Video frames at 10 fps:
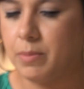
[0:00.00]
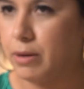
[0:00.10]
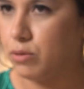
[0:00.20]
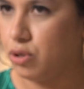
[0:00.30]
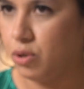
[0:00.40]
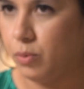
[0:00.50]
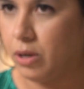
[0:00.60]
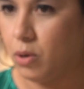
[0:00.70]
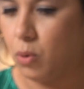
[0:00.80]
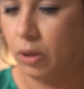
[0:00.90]
about 2
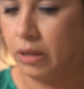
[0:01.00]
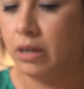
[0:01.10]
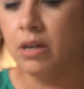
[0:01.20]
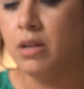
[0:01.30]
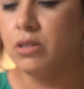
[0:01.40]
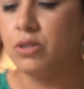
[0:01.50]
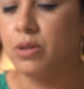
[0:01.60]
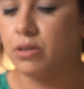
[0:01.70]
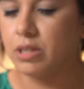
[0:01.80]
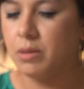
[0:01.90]
1/4, so
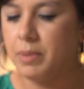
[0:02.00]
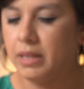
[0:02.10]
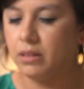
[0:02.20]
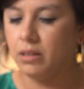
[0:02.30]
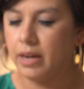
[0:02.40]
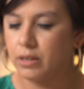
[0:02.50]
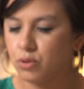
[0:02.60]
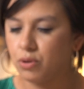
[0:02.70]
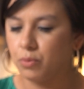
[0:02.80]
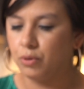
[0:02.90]
there's gonna be a little
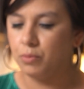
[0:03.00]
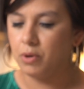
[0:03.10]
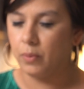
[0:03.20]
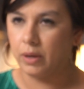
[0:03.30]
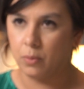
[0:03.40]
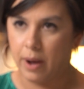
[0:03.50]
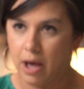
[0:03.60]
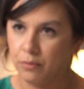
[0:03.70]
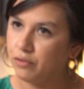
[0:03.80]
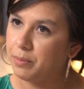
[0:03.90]
extra room going
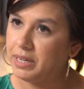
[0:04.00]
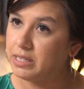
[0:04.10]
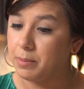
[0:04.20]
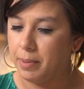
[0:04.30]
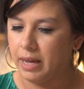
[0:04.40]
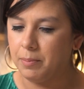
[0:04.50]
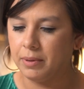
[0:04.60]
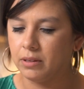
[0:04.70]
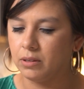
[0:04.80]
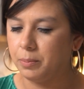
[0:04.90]
around for me to pipe a
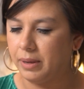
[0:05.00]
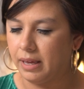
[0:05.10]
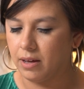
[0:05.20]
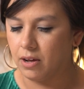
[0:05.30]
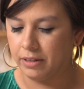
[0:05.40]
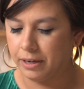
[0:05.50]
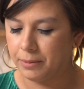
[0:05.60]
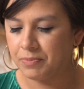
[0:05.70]
little pink on there.